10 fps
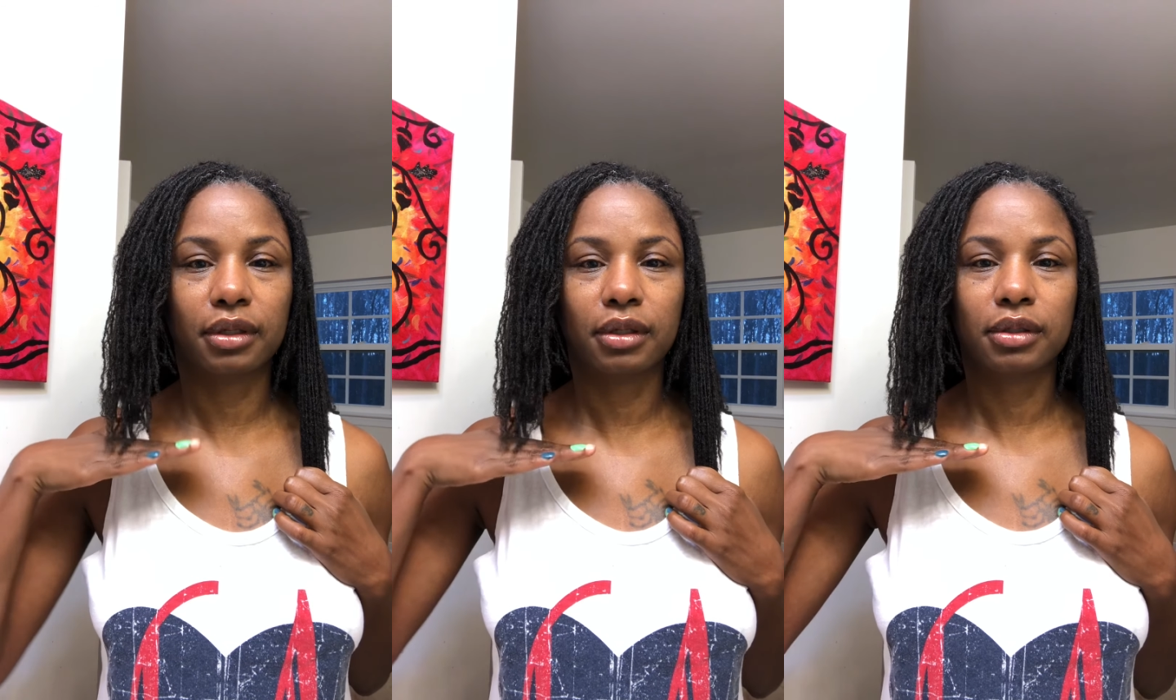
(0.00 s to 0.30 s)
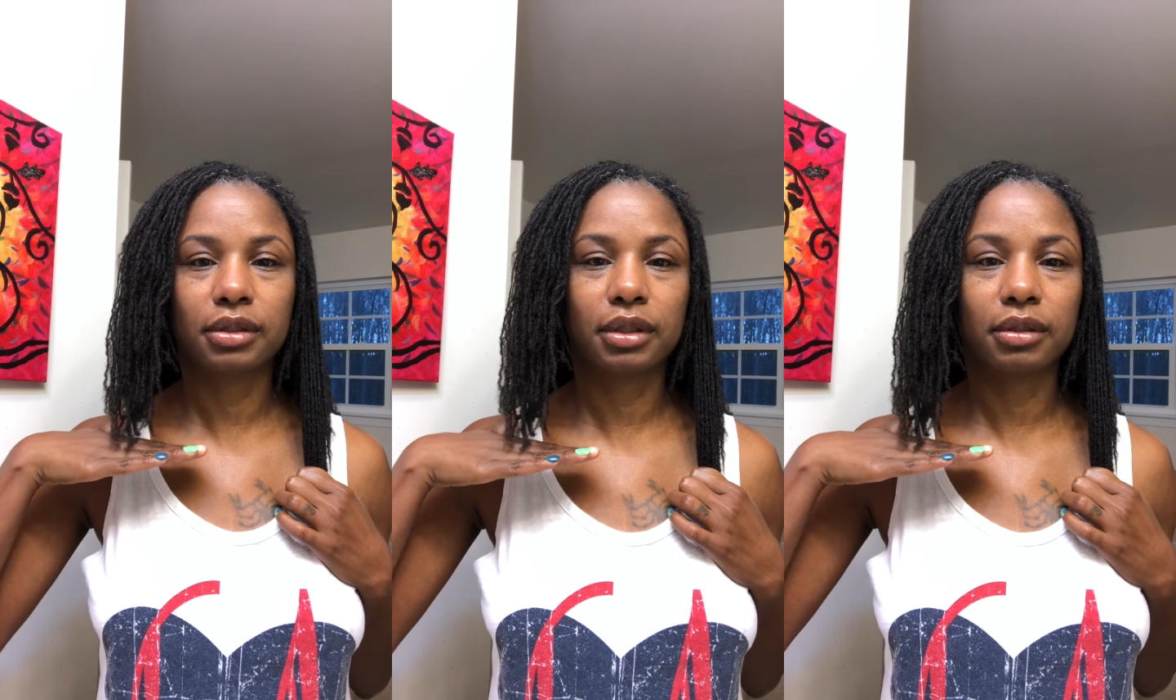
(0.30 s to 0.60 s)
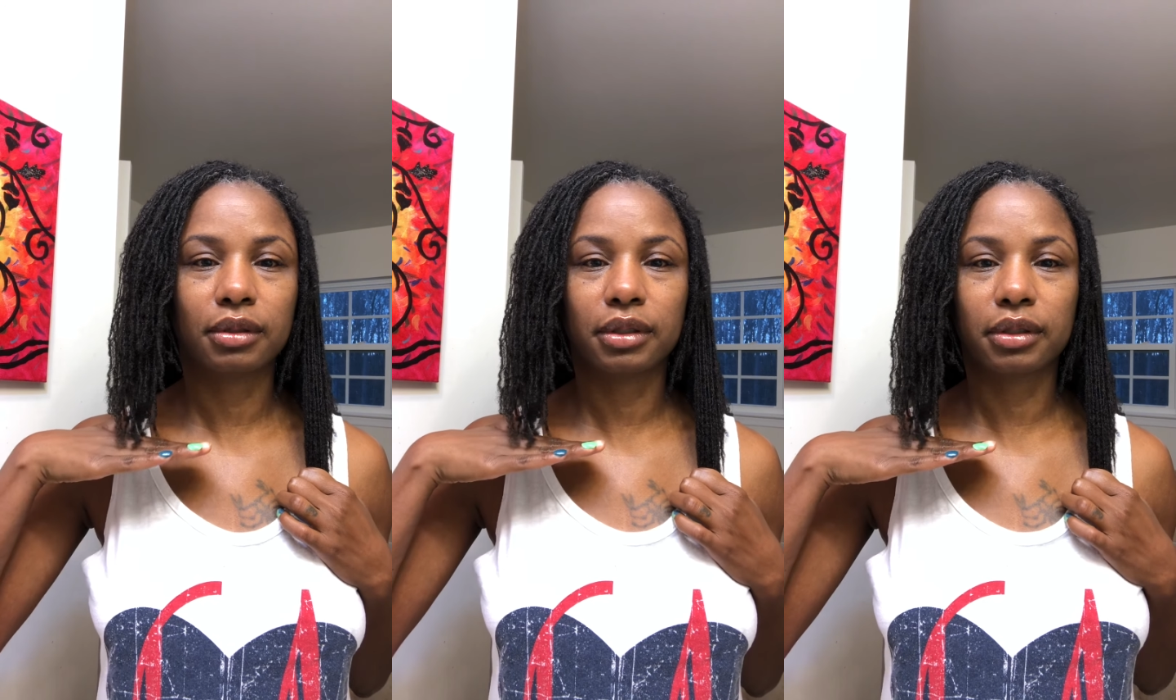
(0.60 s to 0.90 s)
See,
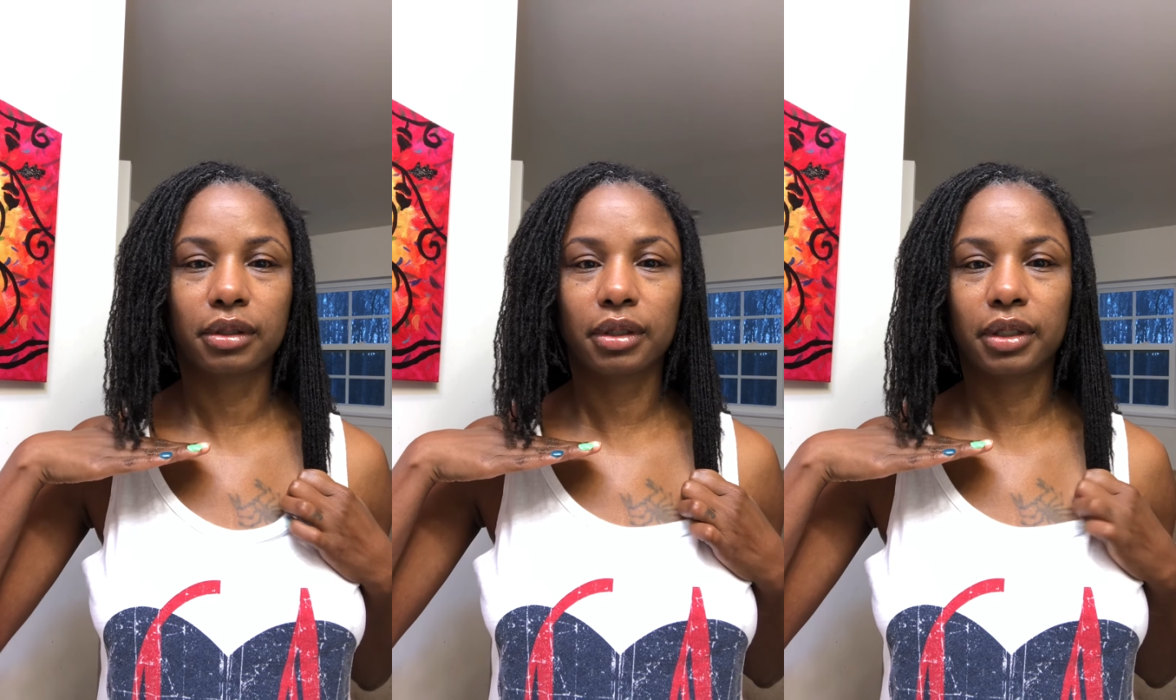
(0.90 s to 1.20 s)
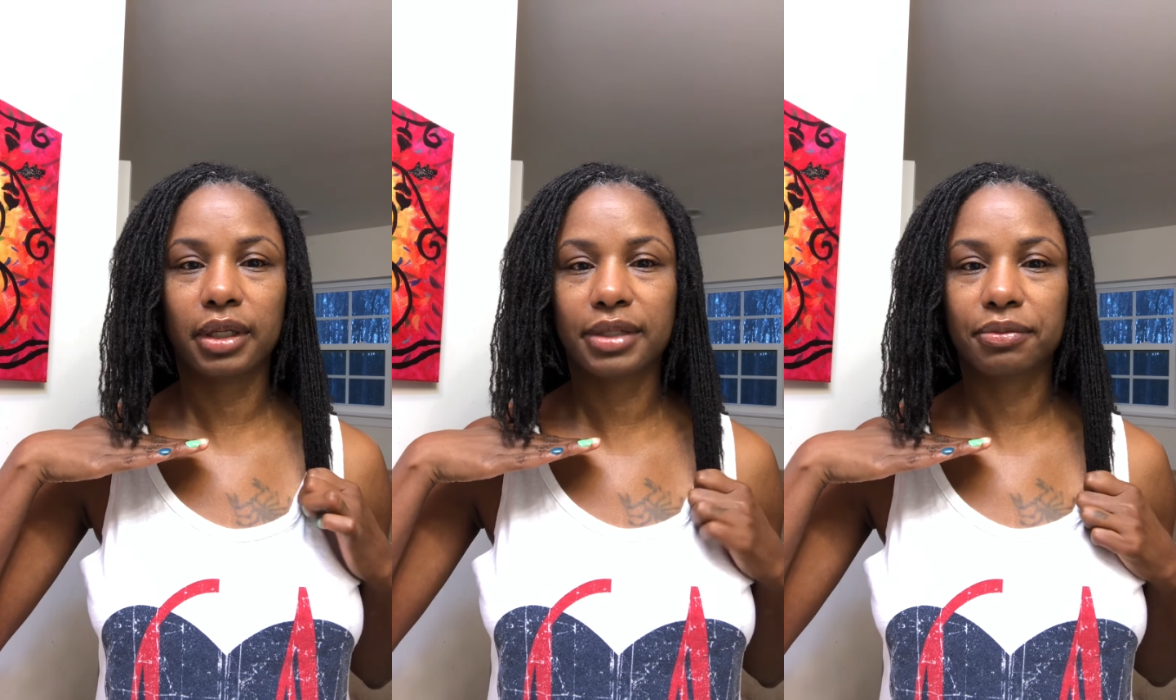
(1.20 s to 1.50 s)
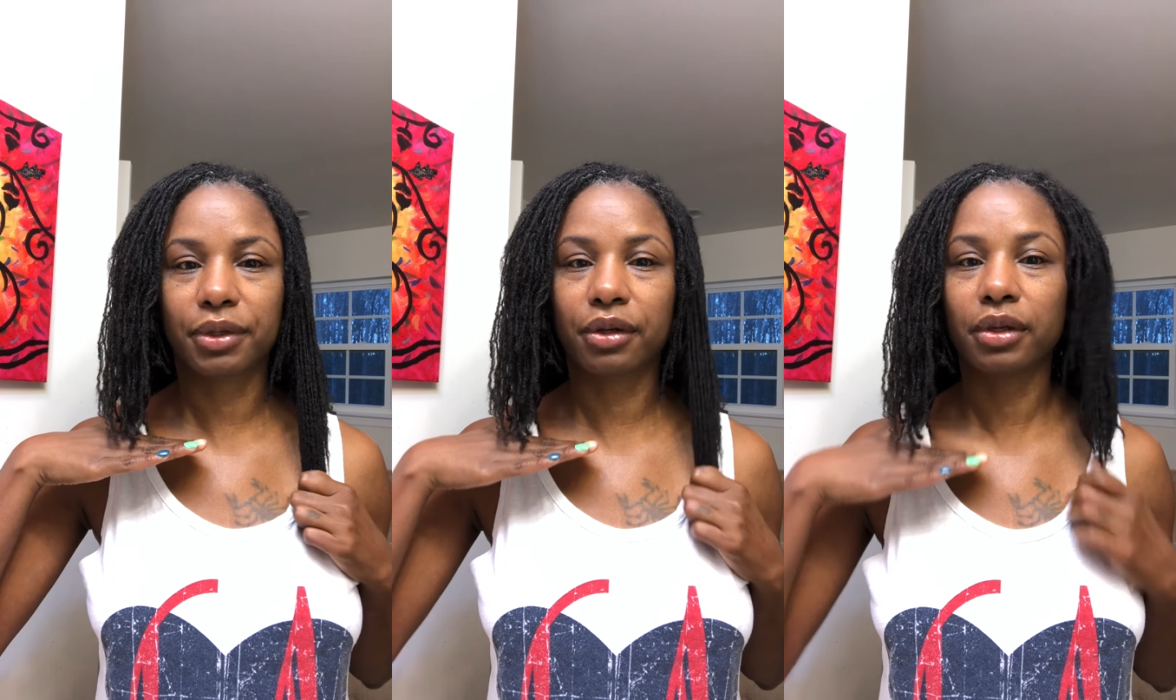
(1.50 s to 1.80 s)
look, and that's where
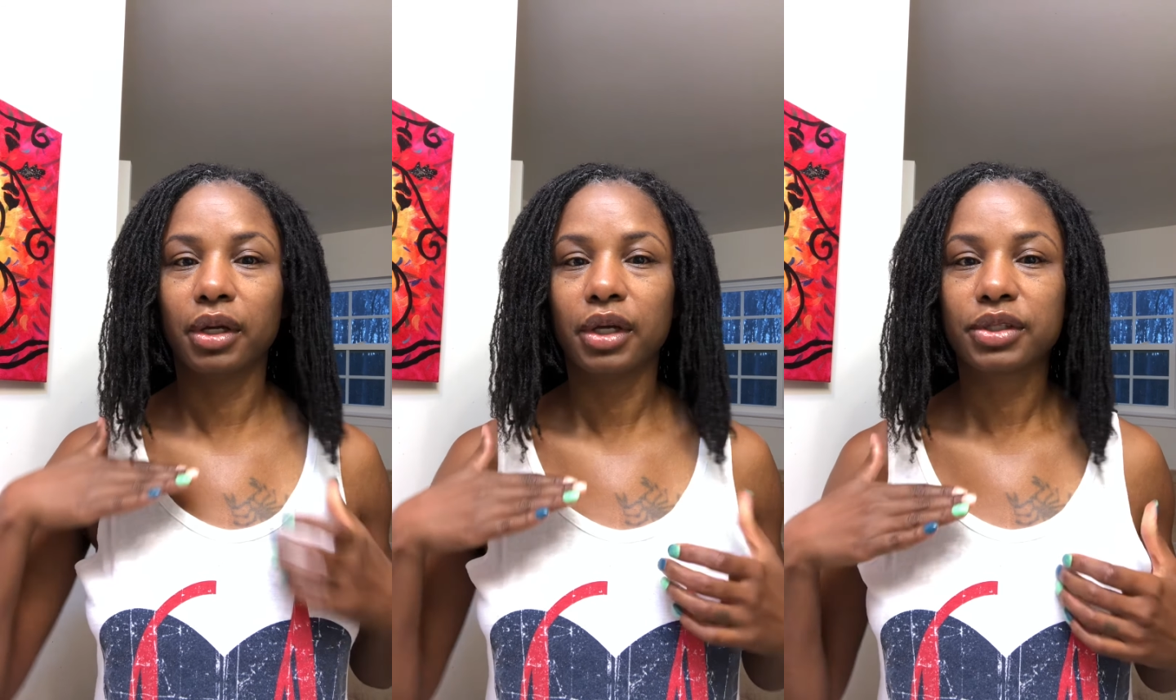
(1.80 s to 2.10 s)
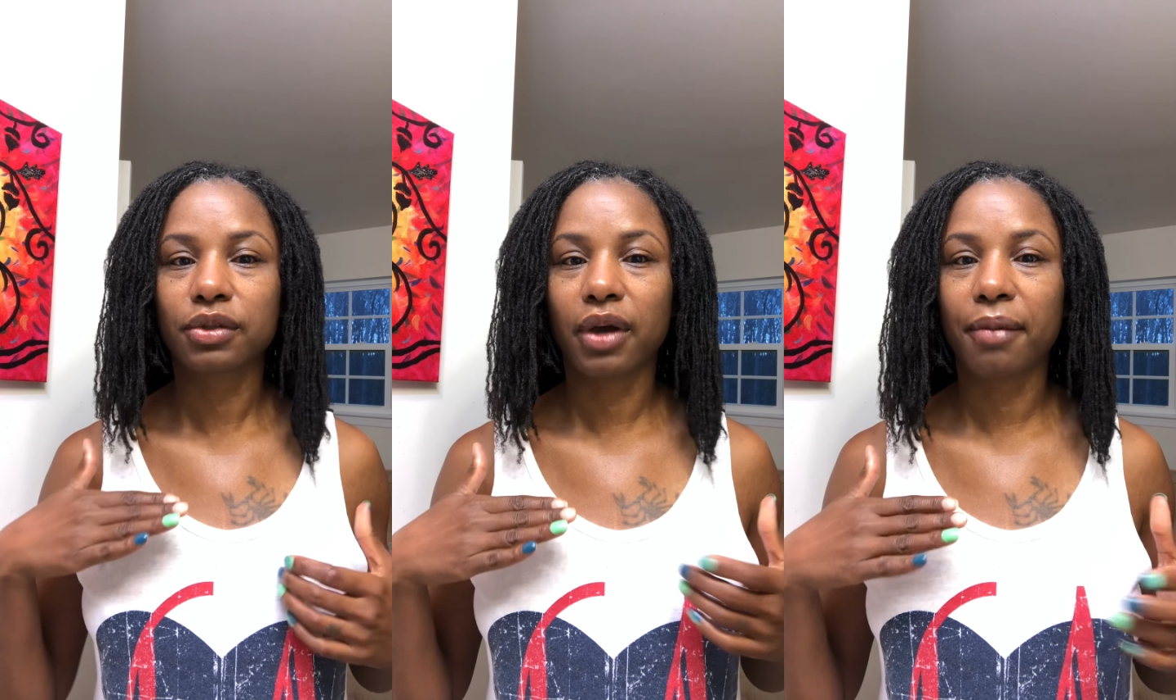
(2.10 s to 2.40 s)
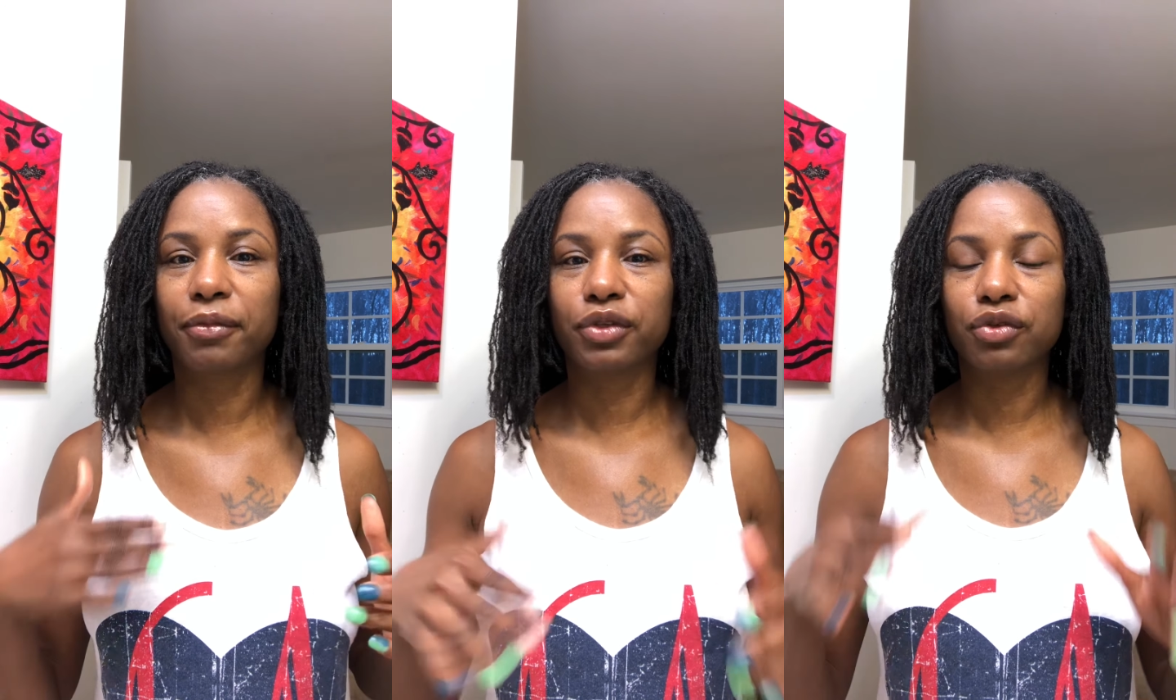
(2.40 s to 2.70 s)
it goes. So I'm going to
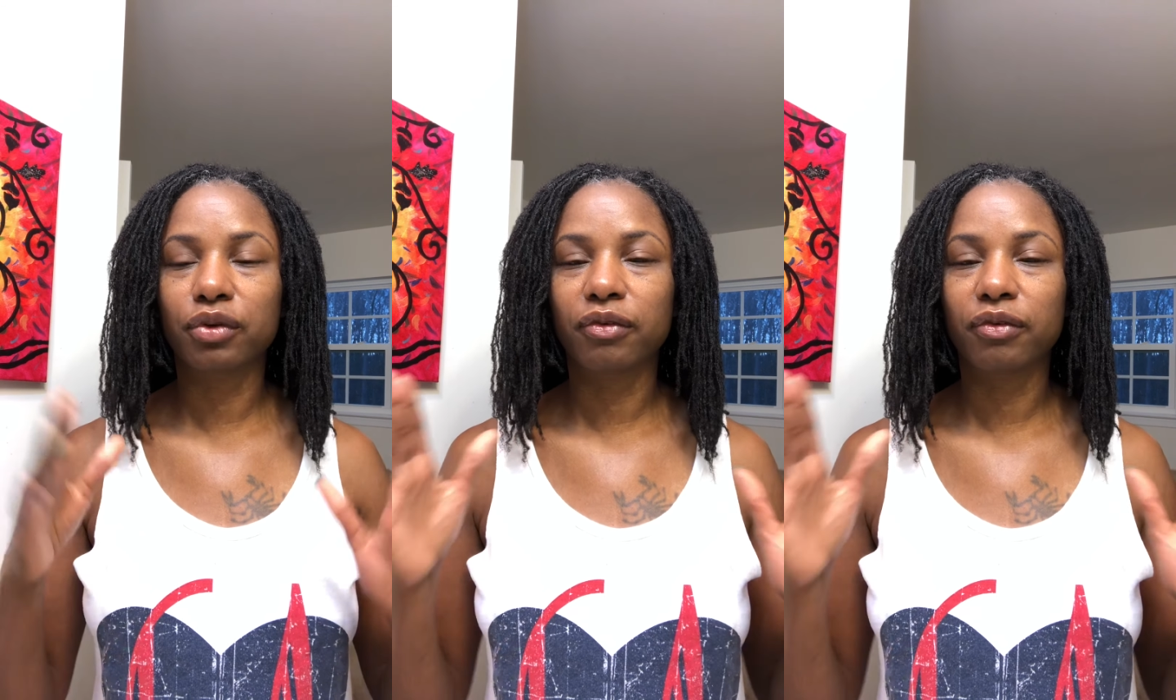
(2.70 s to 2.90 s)
be doing